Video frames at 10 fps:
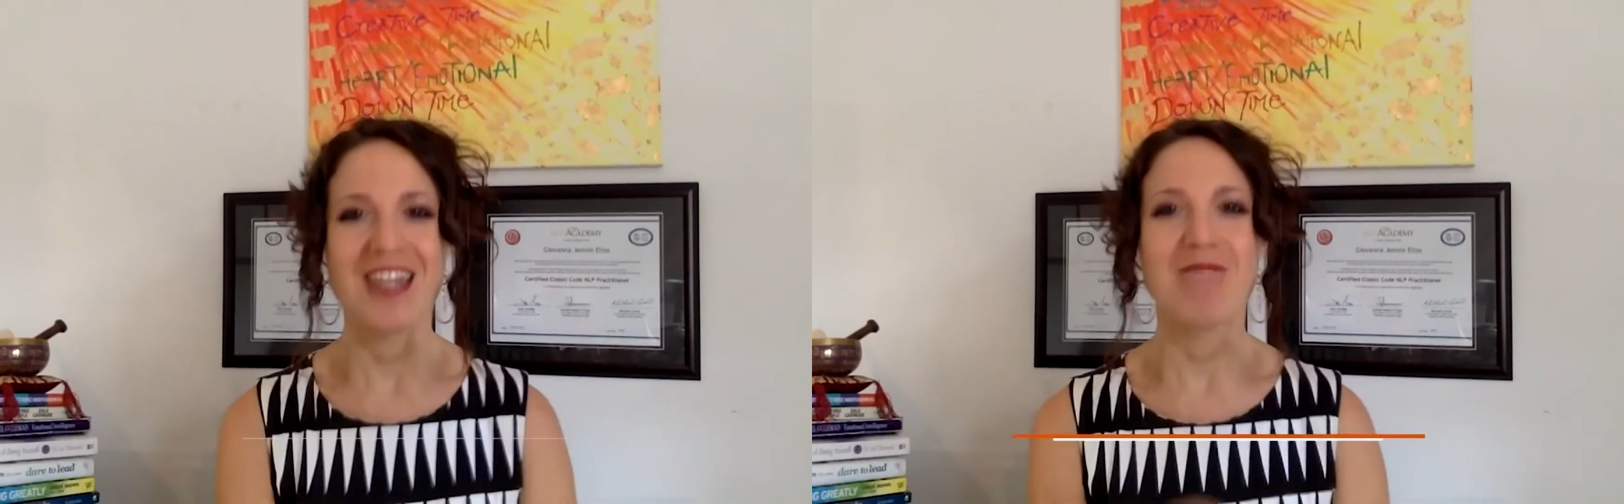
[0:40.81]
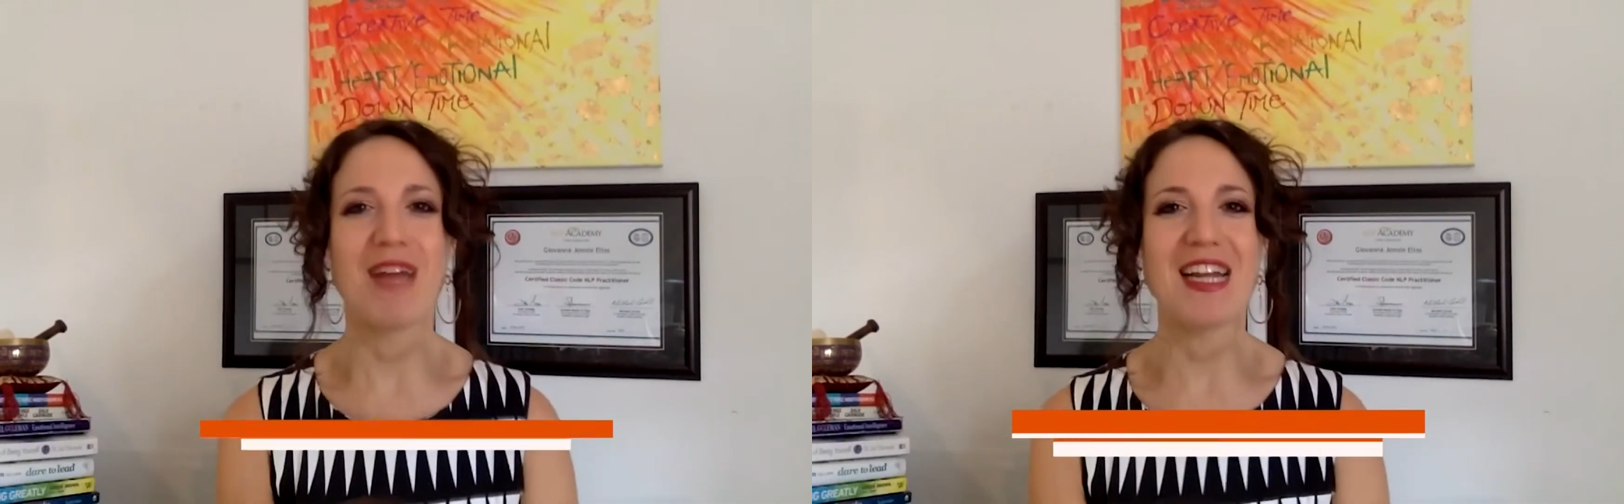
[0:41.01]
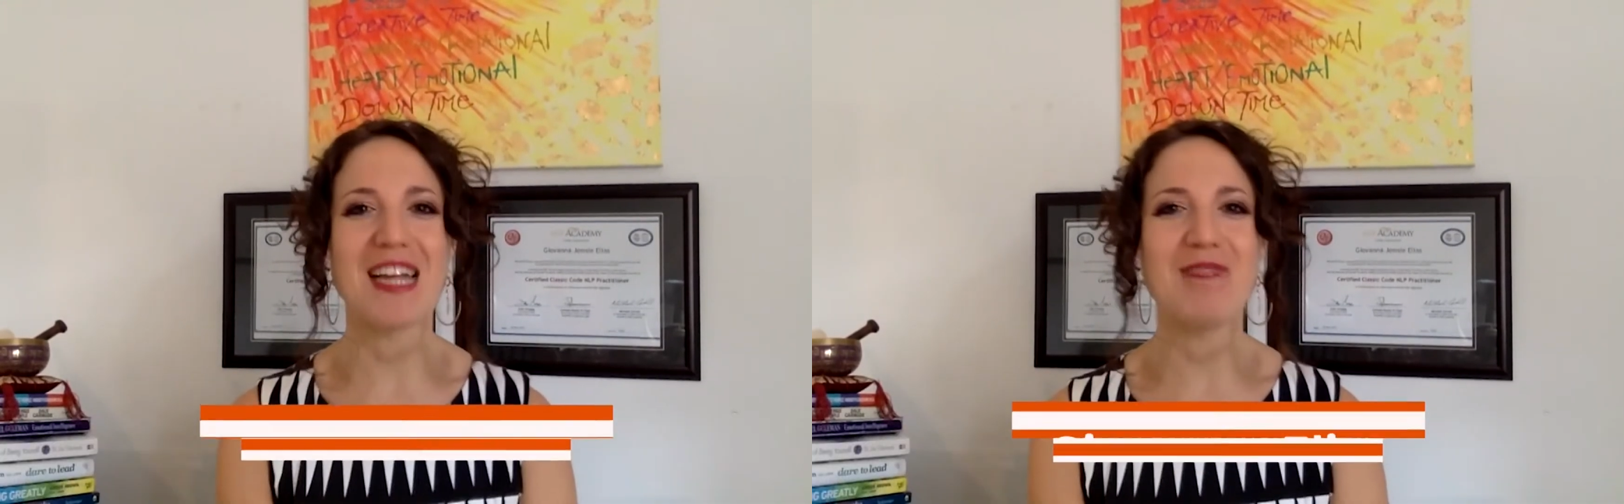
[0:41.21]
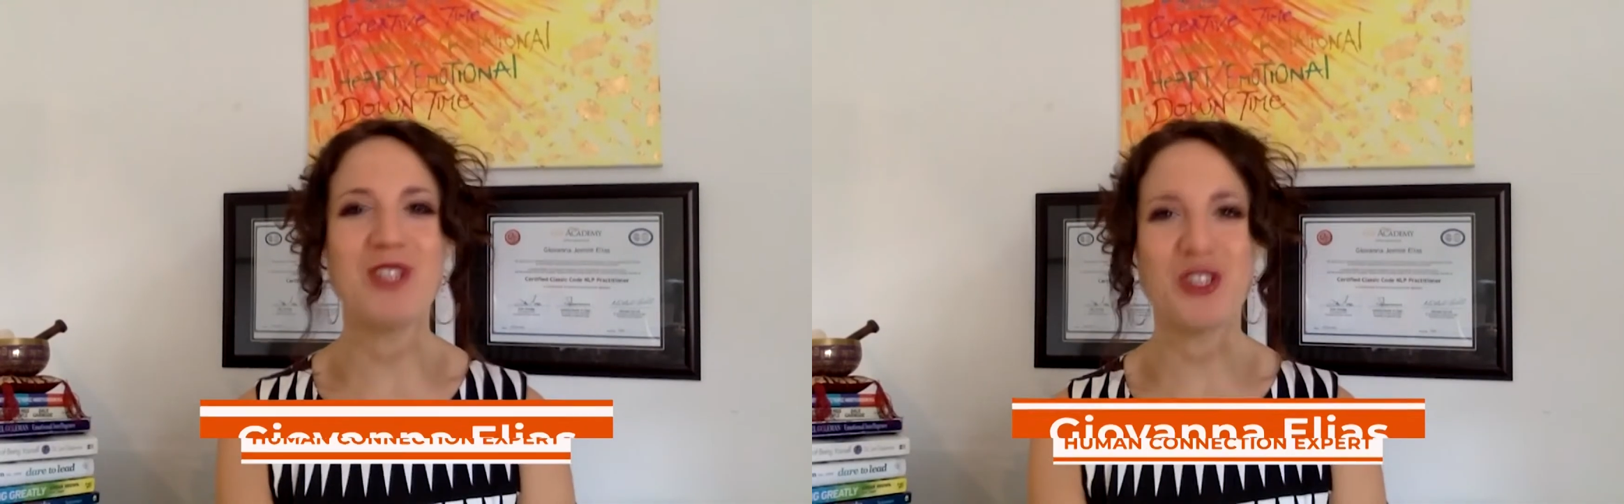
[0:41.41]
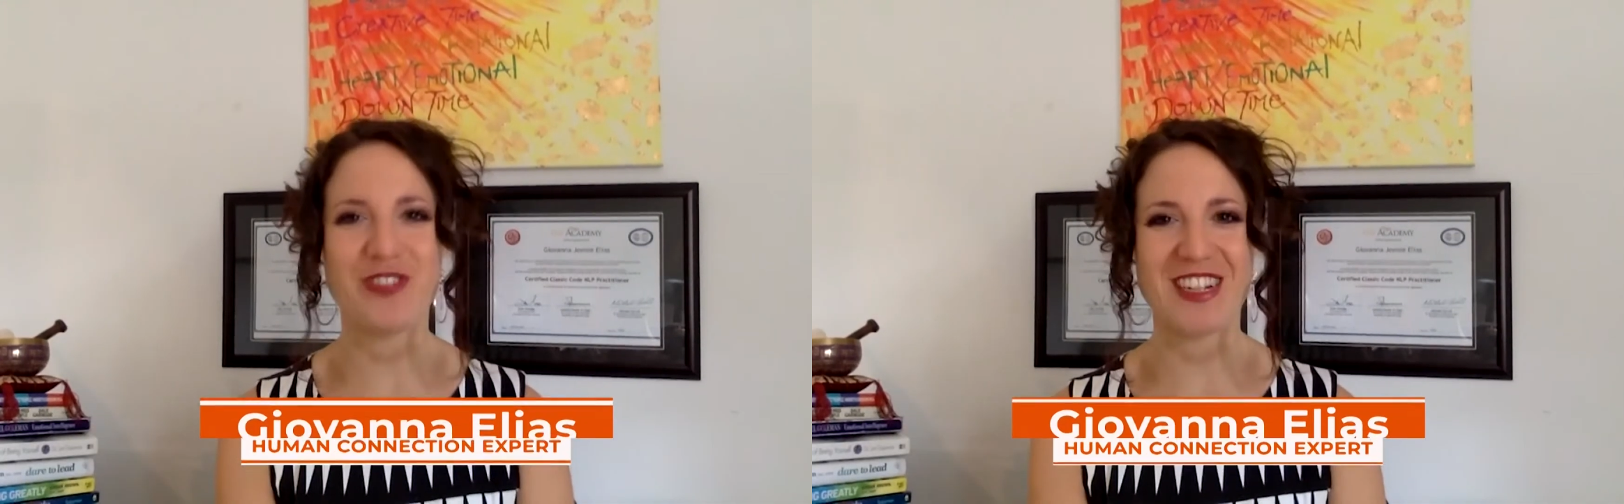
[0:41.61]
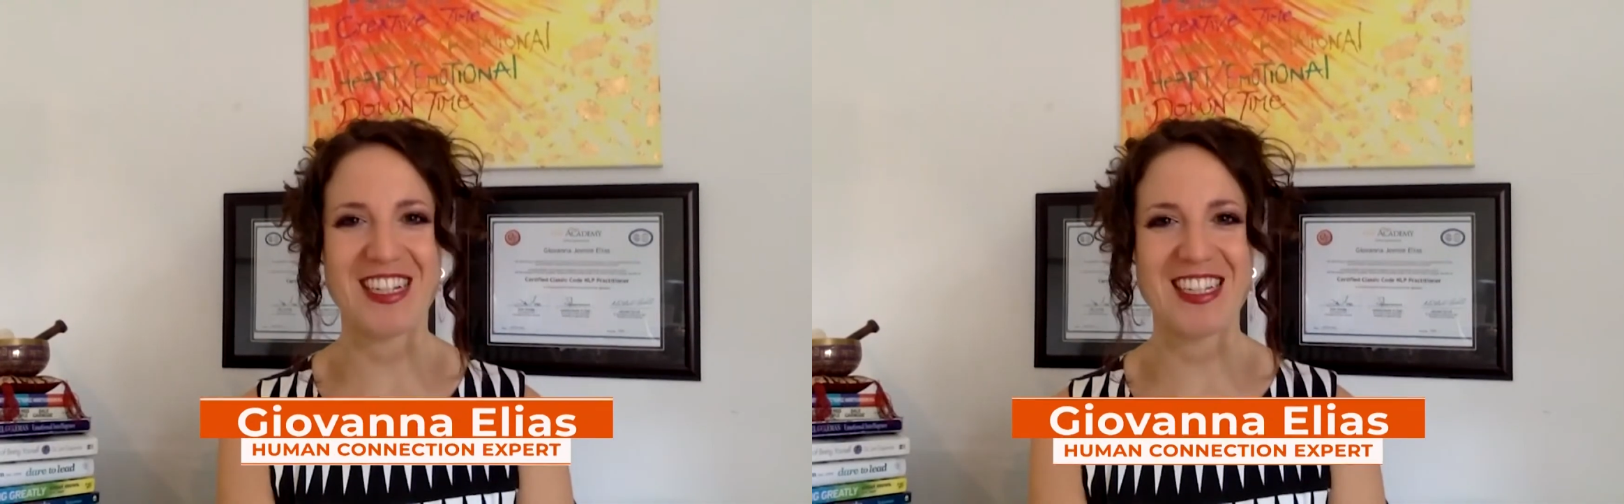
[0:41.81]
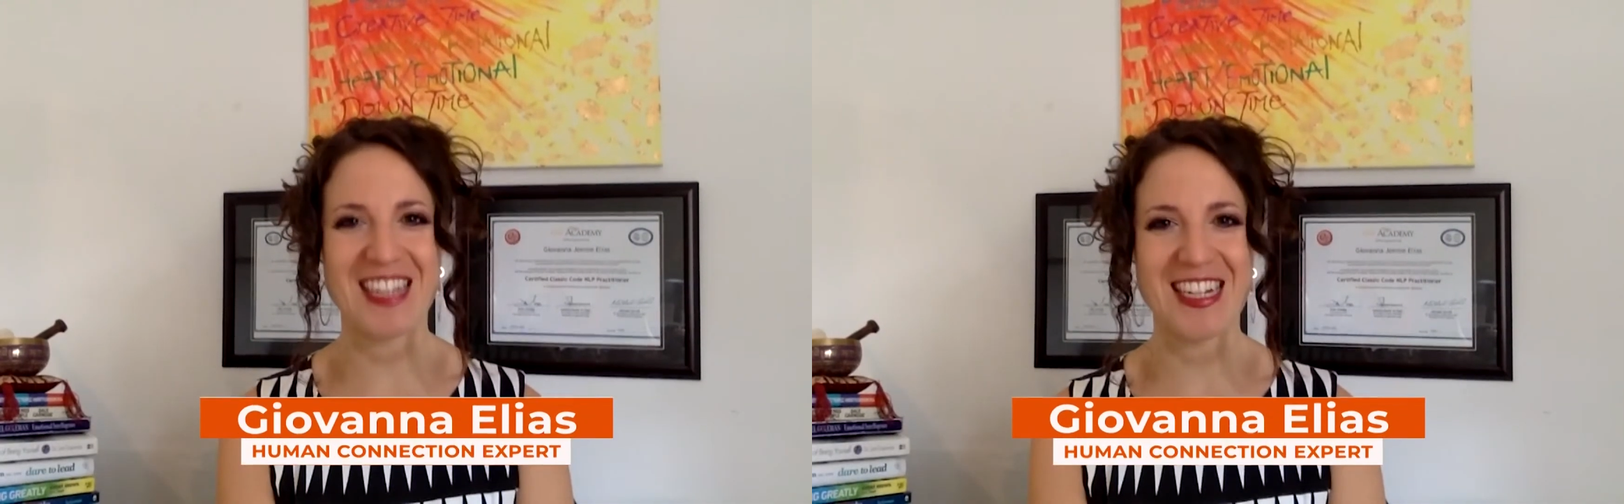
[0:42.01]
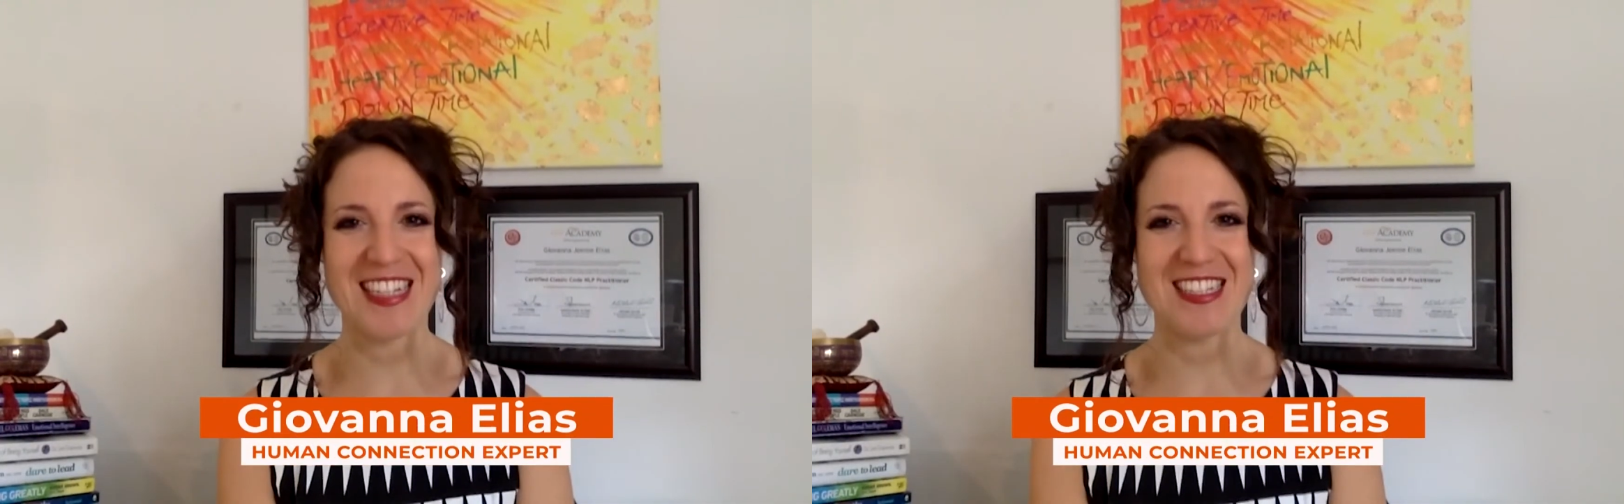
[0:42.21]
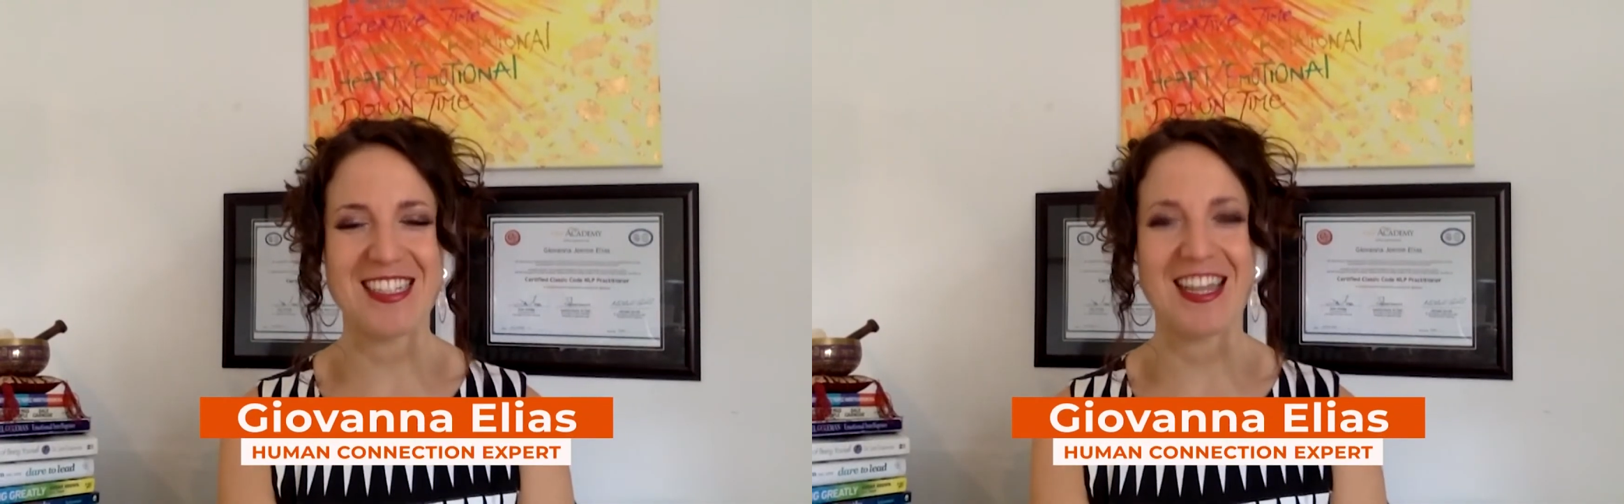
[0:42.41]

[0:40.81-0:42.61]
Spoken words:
My name is Giovanna Elias.